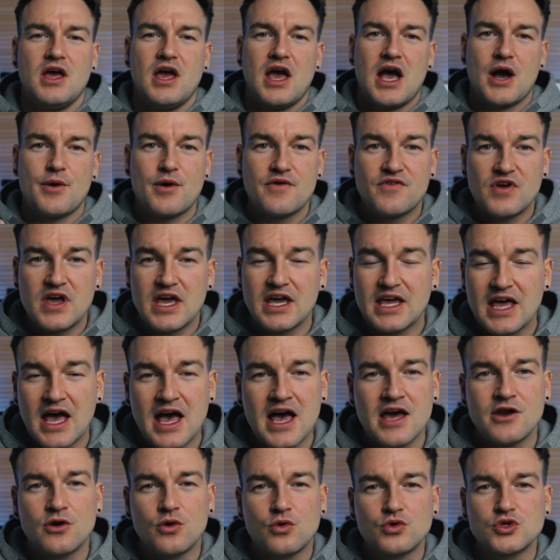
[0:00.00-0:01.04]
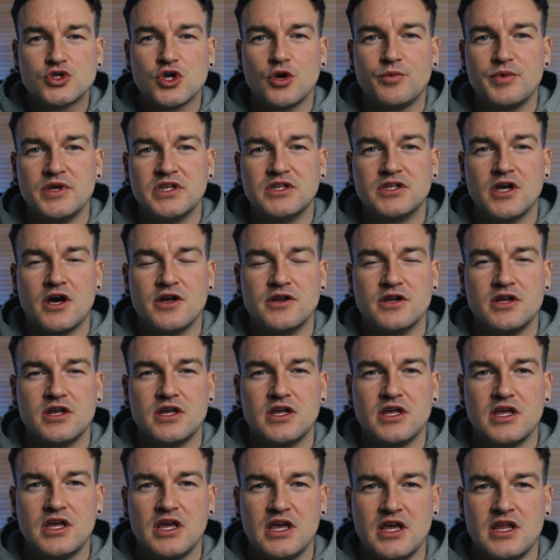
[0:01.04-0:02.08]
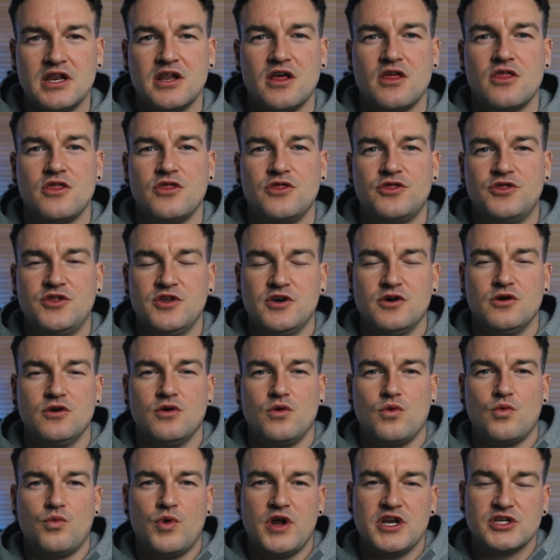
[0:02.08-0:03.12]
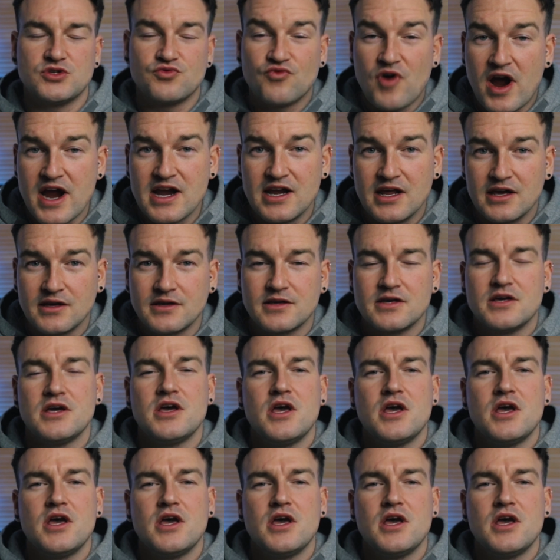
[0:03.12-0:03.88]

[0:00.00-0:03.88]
However, it can also be done when it's raining,